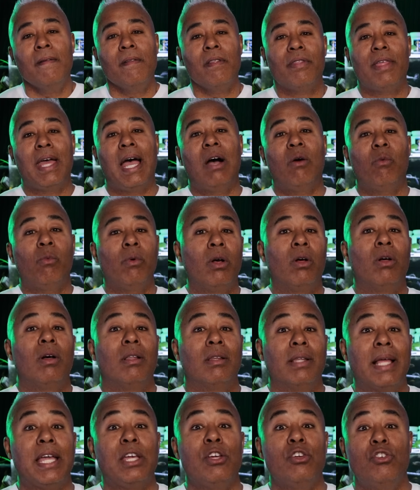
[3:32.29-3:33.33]
that will
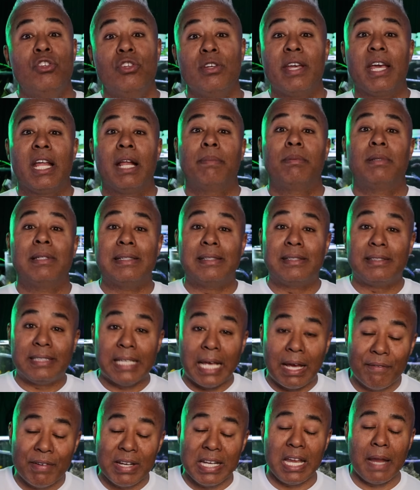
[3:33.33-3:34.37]
allow you to get up to
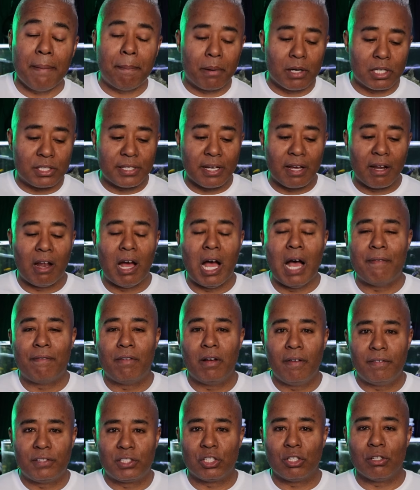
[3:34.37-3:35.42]
seventy percent off
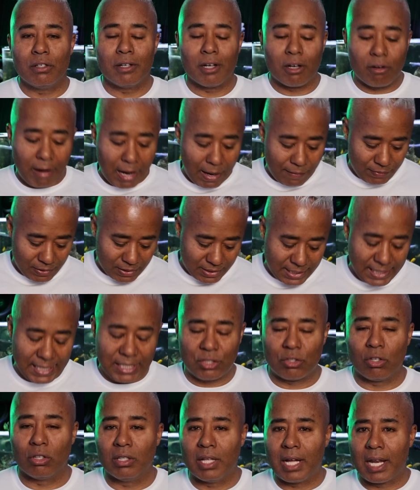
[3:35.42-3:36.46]
of certain graphic
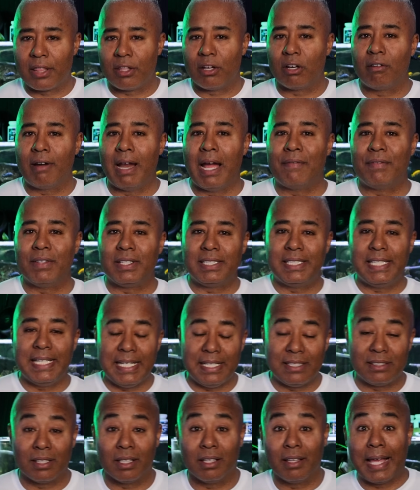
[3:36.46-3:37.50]
tees, or a lot of their graphic
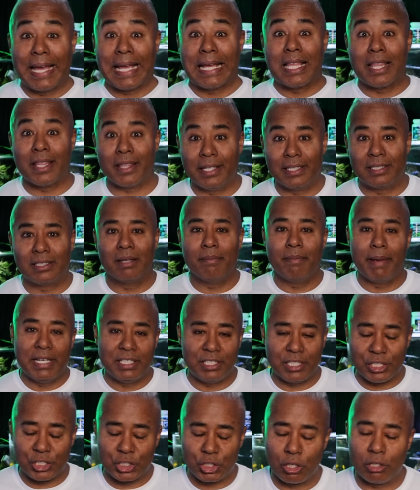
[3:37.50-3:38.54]
tees, like this
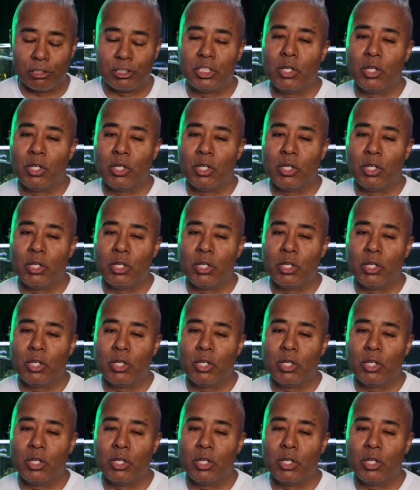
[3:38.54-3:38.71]
amazing shirt.